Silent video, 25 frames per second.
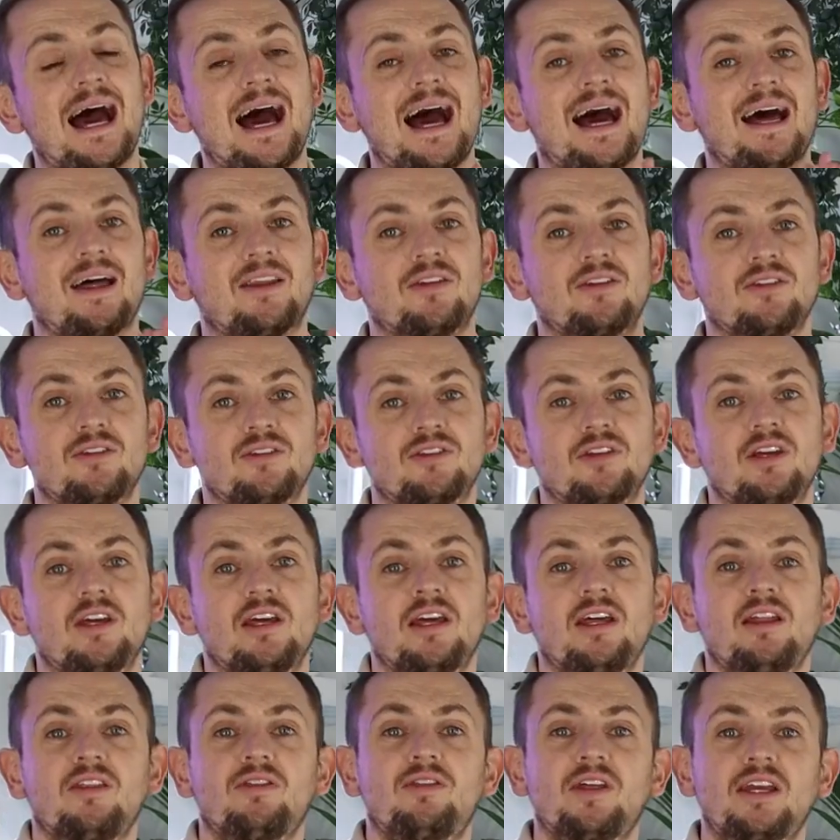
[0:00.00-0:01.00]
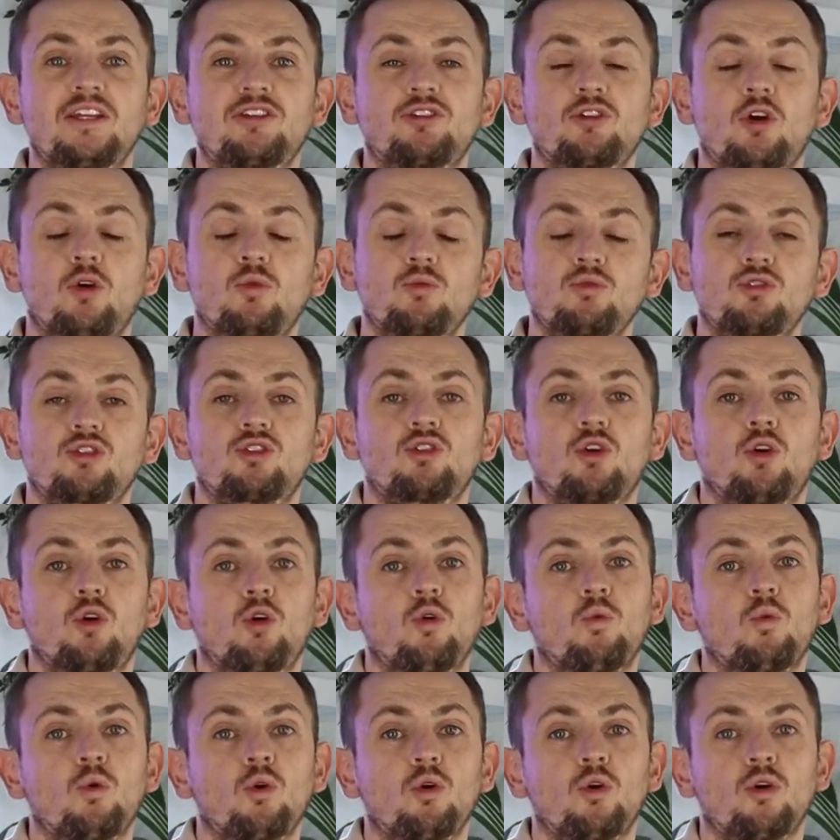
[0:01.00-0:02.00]
and they don't
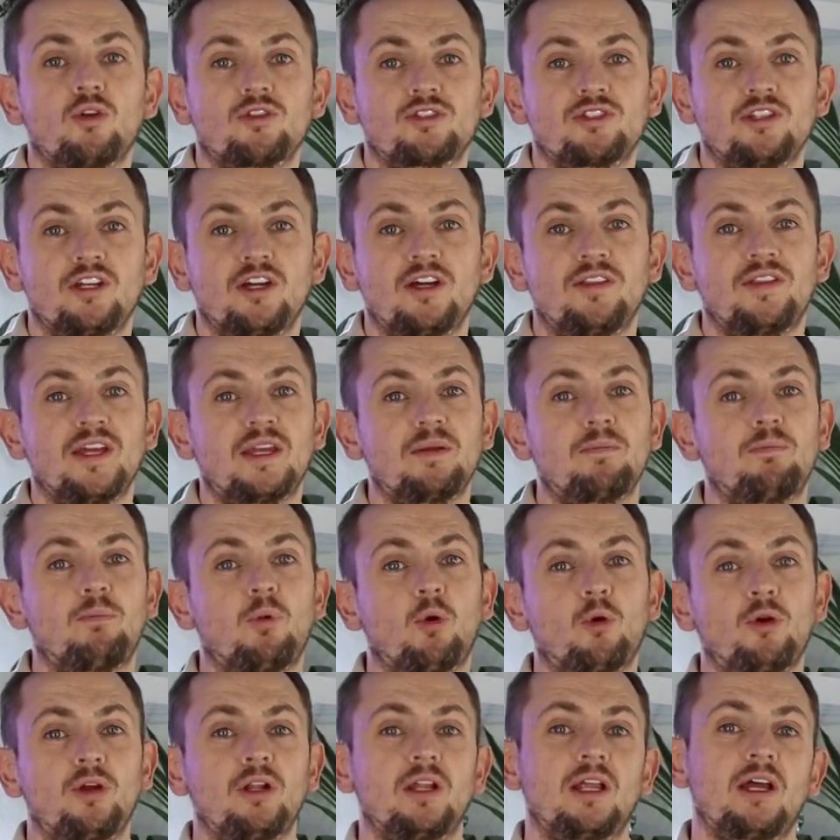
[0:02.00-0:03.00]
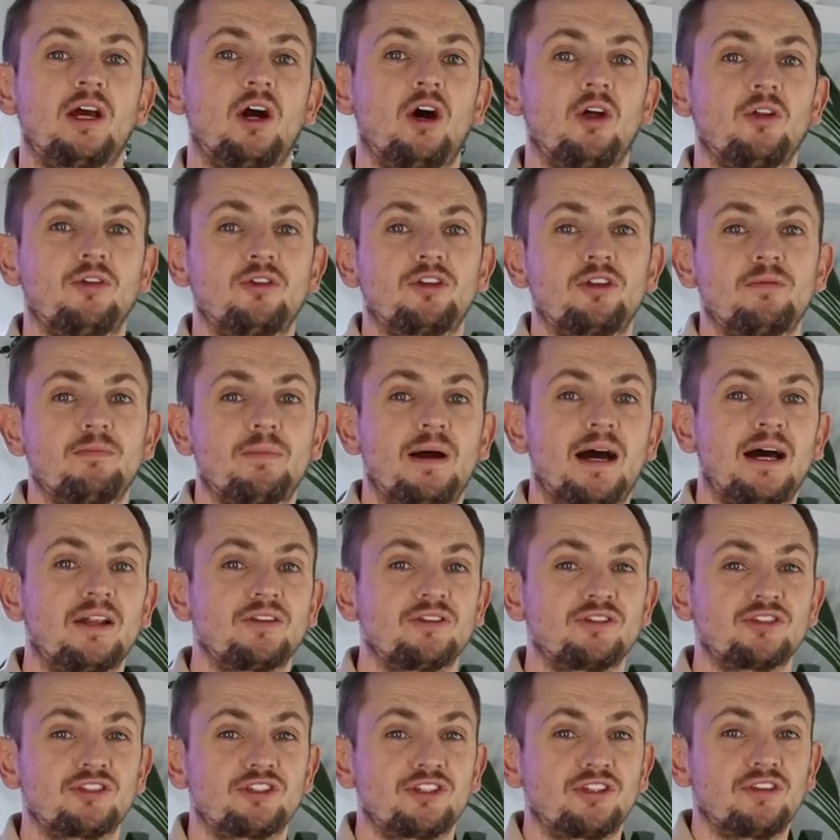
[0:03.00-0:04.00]
store water, they boil it on
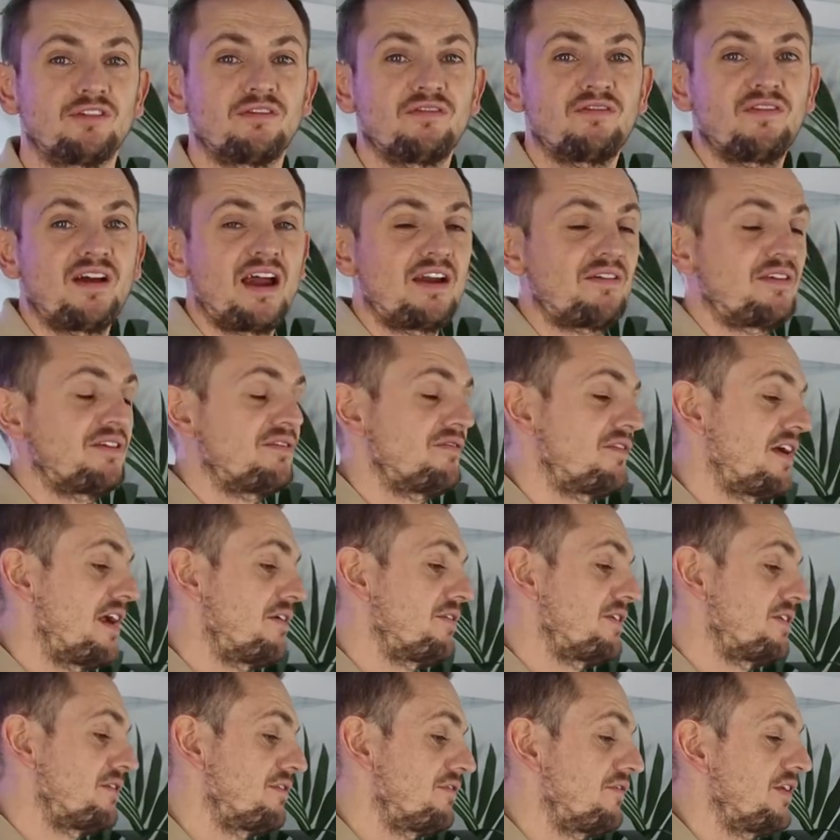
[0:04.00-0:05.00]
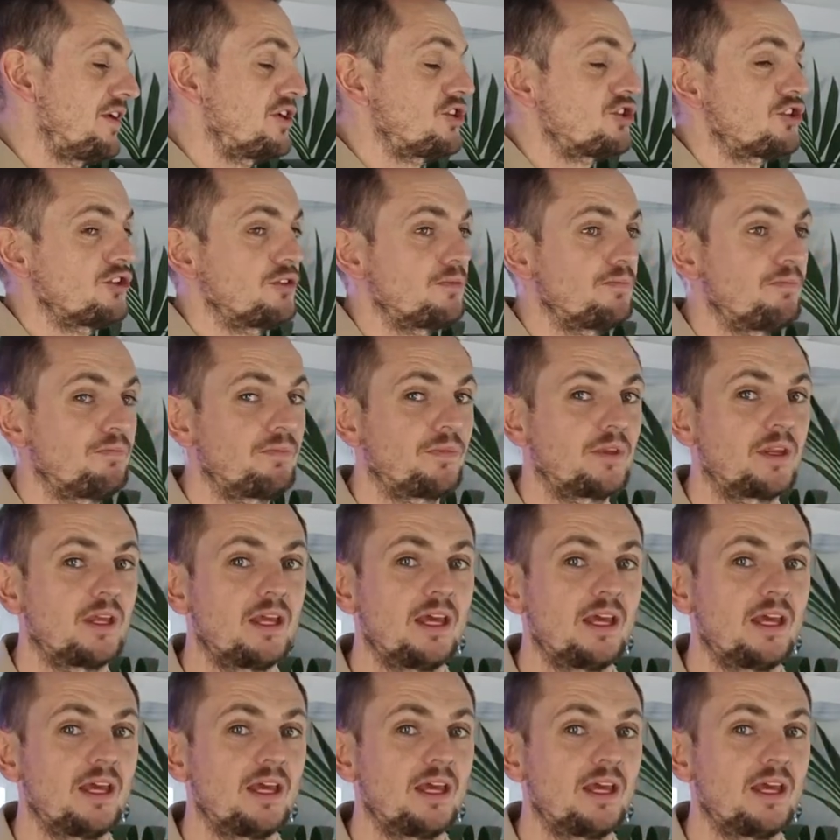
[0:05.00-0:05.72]
demand, so they're very, very efficient.